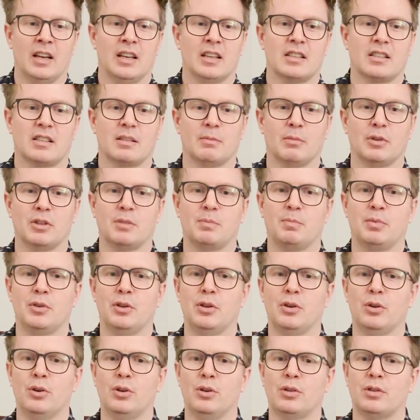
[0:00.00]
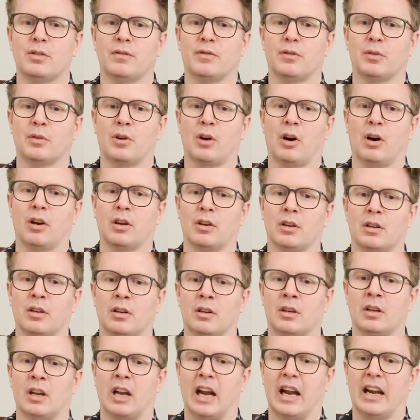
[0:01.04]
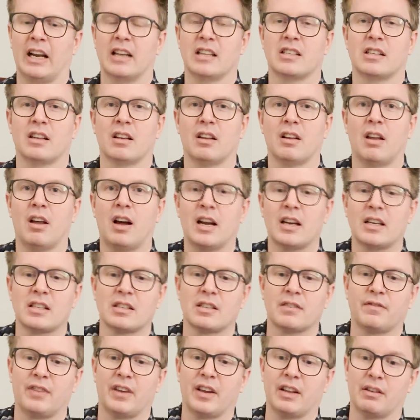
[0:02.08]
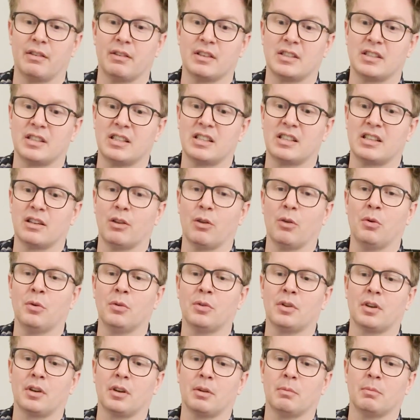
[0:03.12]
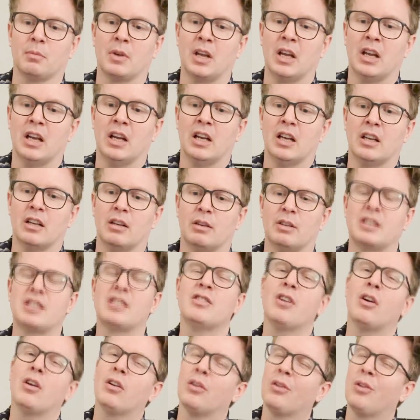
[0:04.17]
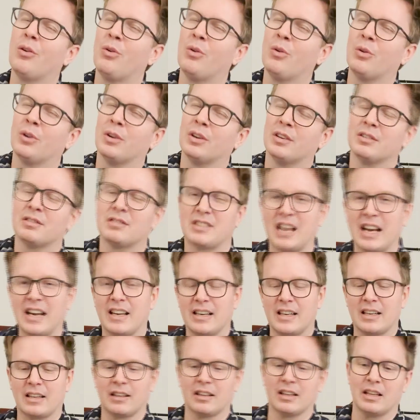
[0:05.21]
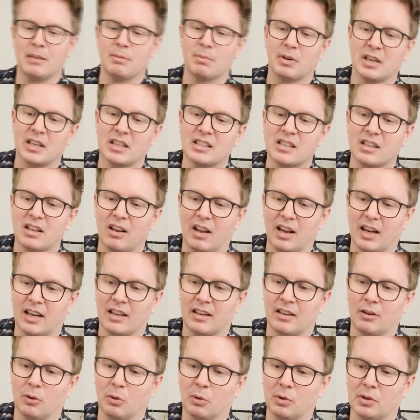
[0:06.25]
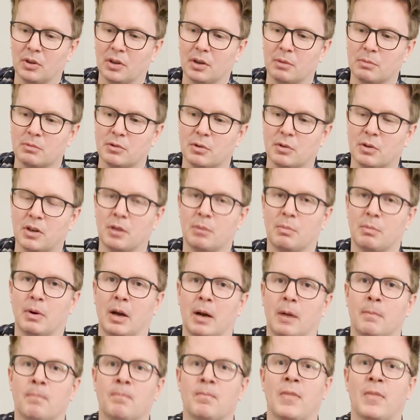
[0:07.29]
It's the most beautiful cotton, and it's light as a feather. It's this lawn that it's not lawn technically, but it's like a lawn that I'm talking about.